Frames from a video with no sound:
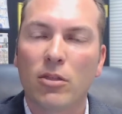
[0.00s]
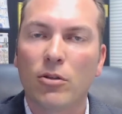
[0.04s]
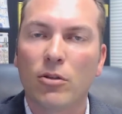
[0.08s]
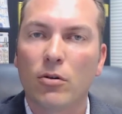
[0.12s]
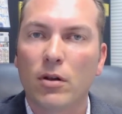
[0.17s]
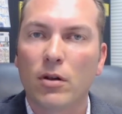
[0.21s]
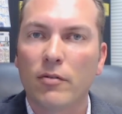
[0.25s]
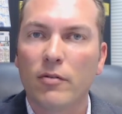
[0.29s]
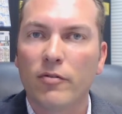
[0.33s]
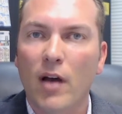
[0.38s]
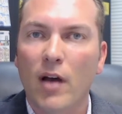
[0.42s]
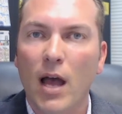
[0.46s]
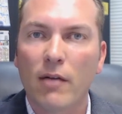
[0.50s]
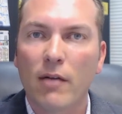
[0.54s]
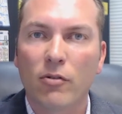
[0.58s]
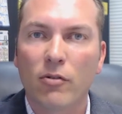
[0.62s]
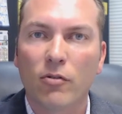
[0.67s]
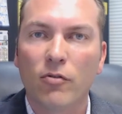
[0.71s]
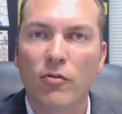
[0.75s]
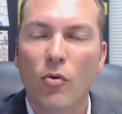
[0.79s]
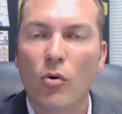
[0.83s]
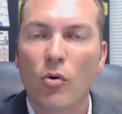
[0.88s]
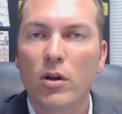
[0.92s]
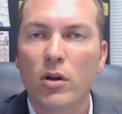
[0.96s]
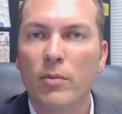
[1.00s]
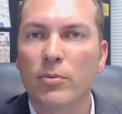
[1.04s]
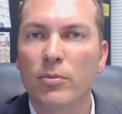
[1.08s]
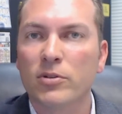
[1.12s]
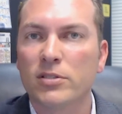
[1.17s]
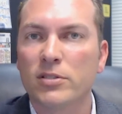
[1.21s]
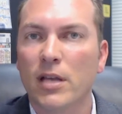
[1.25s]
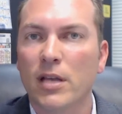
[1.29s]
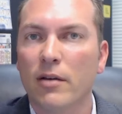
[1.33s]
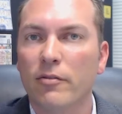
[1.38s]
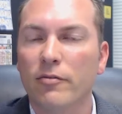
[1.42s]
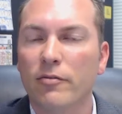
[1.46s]
35 or
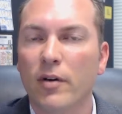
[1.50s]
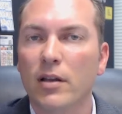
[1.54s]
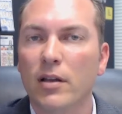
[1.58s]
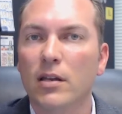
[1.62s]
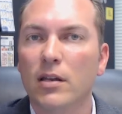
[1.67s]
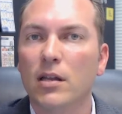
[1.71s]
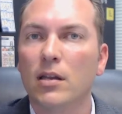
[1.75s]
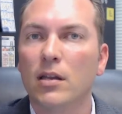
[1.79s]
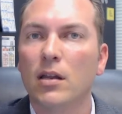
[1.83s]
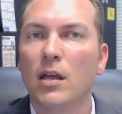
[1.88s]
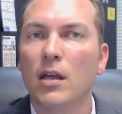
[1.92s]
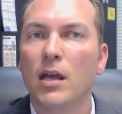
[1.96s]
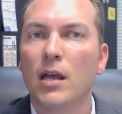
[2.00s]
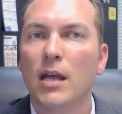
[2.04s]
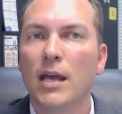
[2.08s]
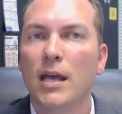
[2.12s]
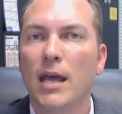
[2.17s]
40% funded.